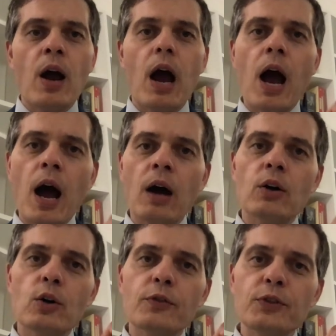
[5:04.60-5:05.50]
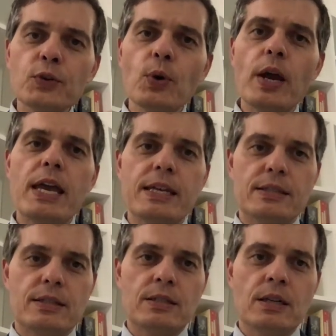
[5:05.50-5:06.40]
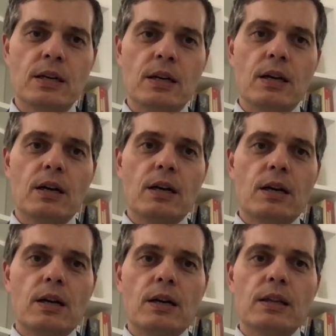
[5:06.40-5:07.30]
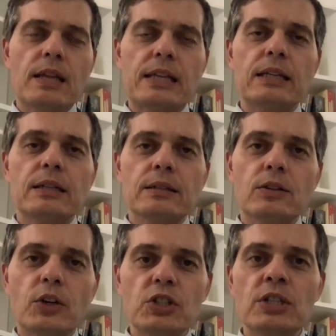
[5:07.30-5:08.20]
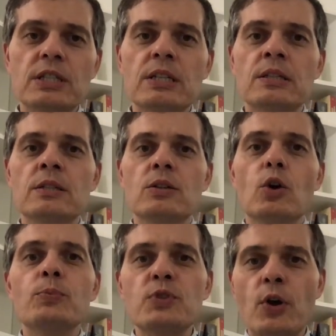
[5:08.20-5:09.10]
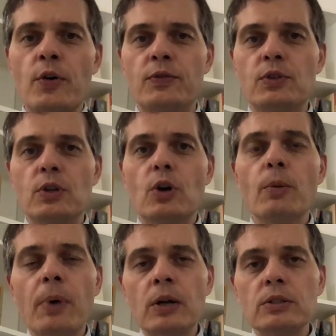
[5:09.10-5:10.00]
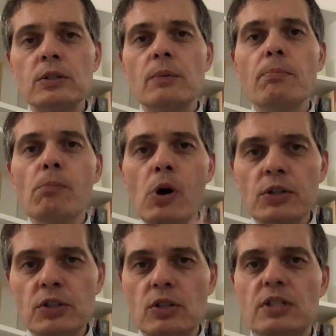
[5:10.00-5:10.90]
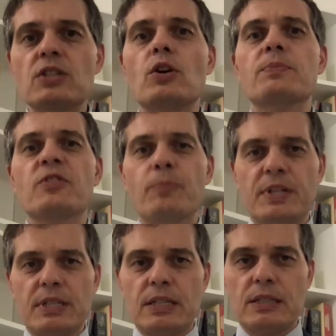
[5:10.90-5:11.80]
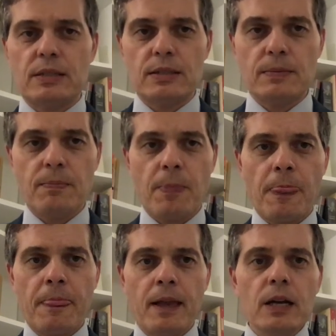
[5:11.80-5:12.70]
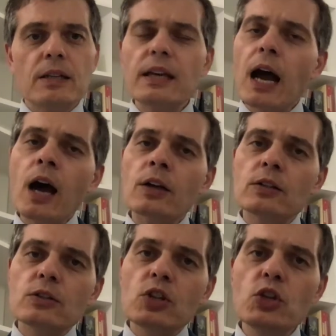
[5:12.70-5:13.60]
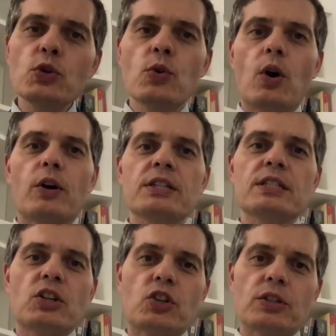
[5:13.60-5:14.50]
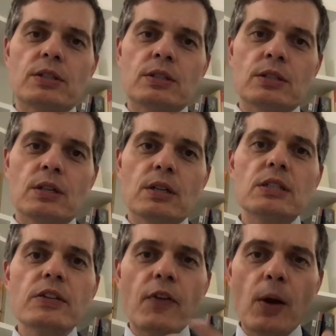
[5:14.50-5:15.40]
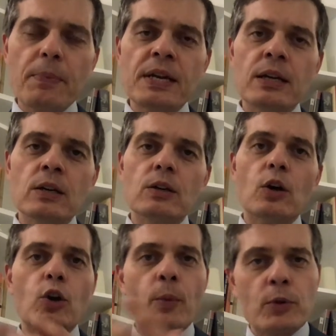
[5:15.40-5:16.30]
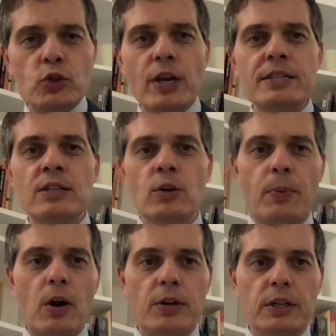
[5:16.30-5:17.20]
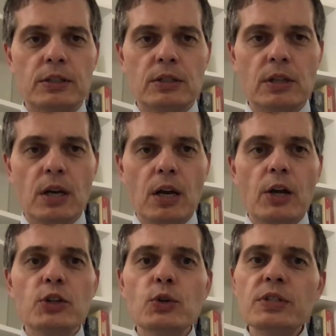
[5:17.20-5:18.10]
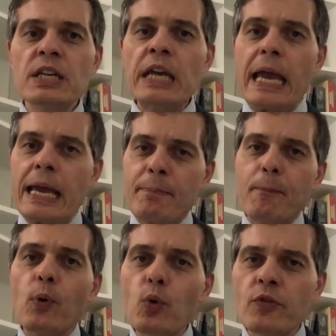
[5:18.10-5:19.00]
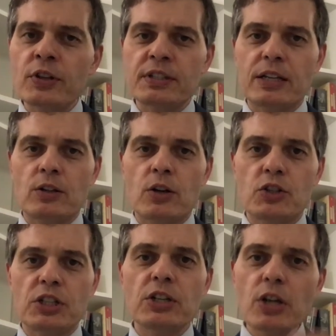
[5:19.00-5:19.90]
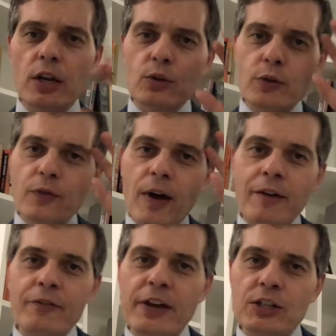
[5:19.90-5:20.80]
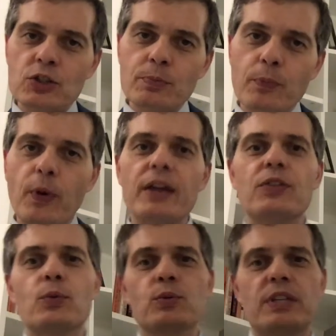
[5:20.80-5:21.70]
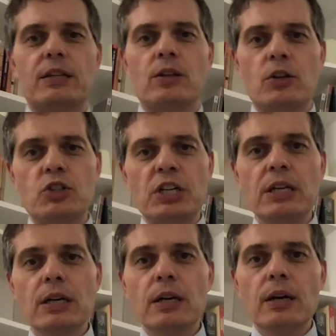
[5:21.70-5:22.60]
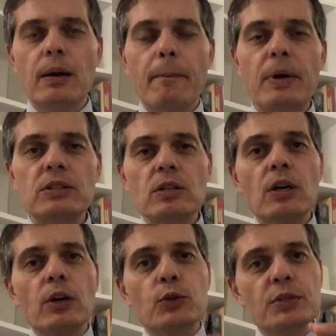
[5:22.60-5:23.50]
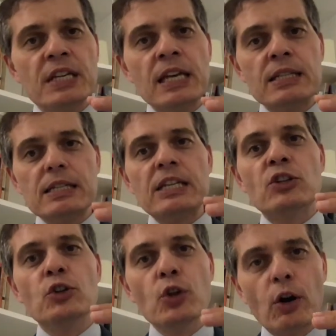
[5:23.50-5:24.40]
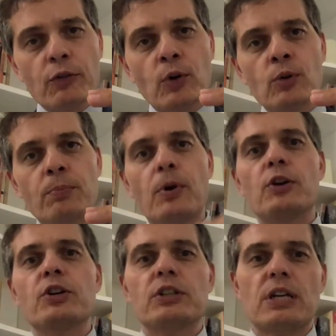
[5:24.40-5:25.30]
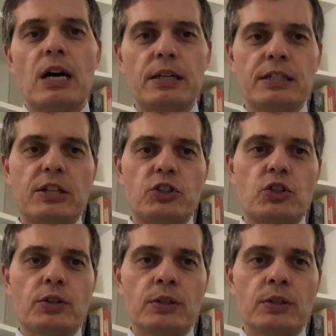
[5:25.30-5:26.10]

are a few hints that Christensen observed about most disruptive businesses. There are new organizations developing or commercializing a product, using a proven technology, not a far-fetched breakthrough technology, but using it in a novel product architecture,